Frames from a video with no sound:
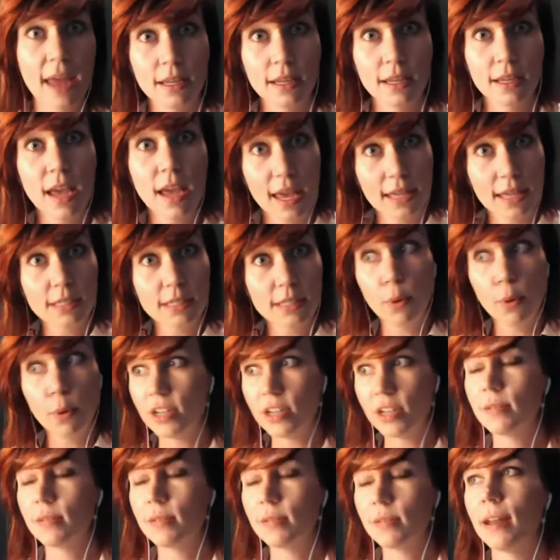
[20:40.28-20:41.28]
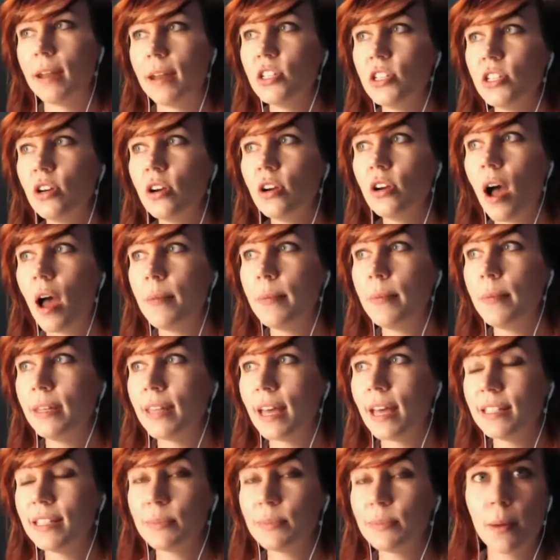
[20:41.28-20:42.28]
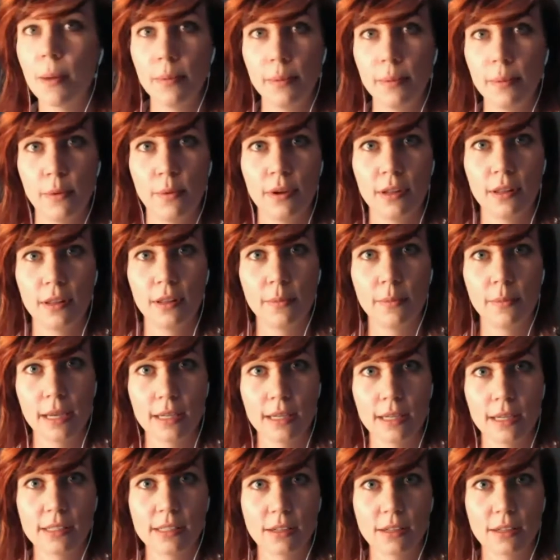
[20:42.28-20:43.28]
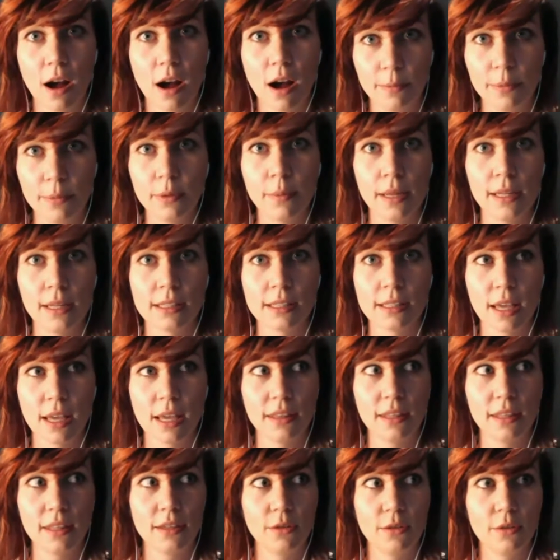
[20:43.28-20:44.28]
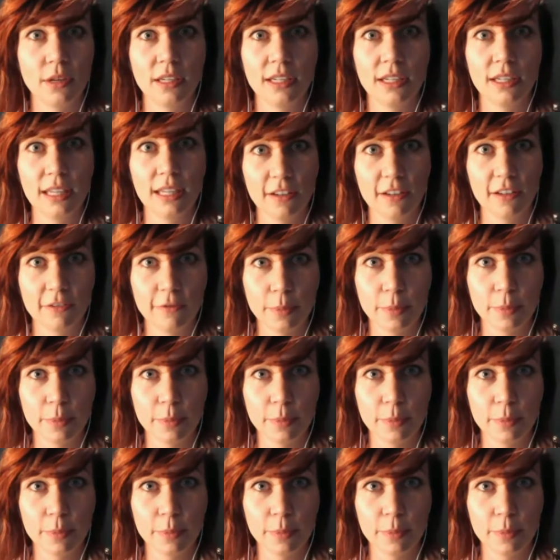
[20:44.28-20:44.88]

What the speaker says: As a project manager, I mean, that's probably one of the biggest compliments I think you could give,